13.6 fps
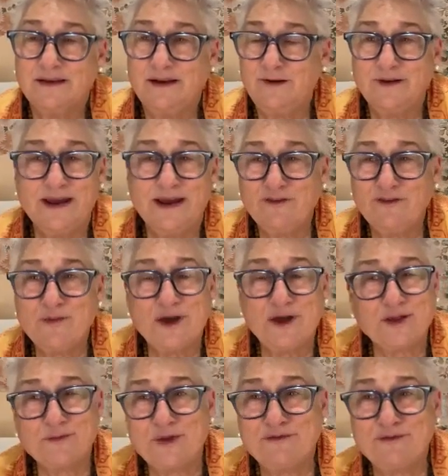Not everybody
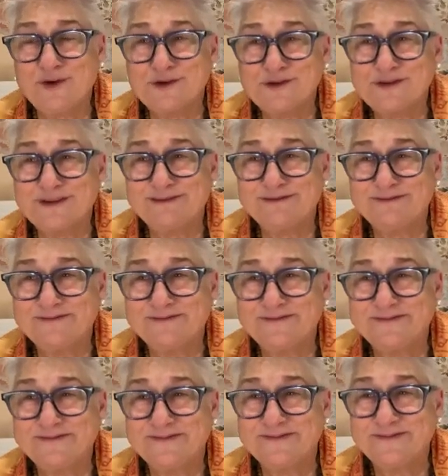can be first.
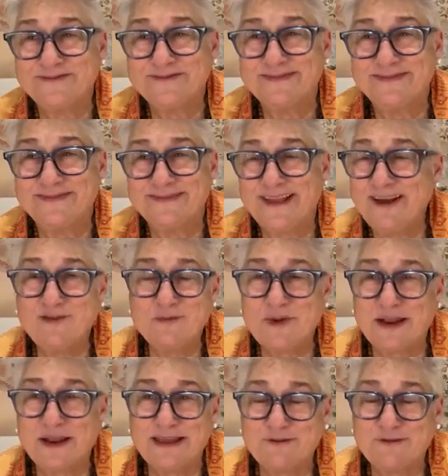Not
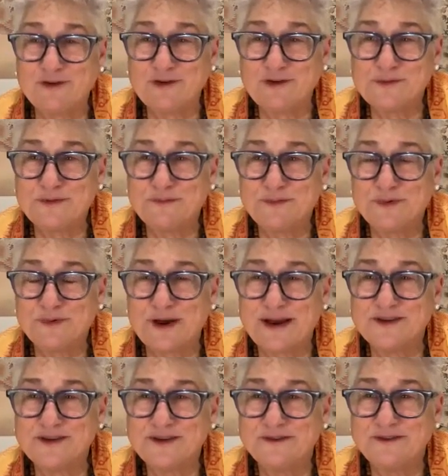everybody can get first
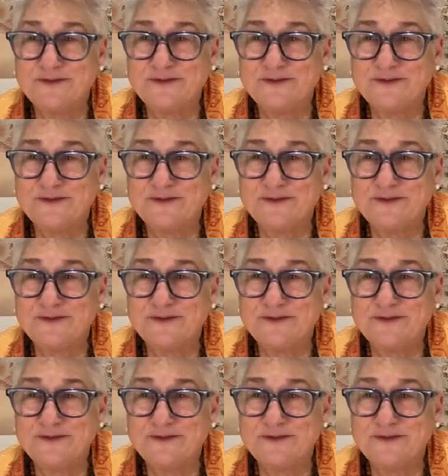prize.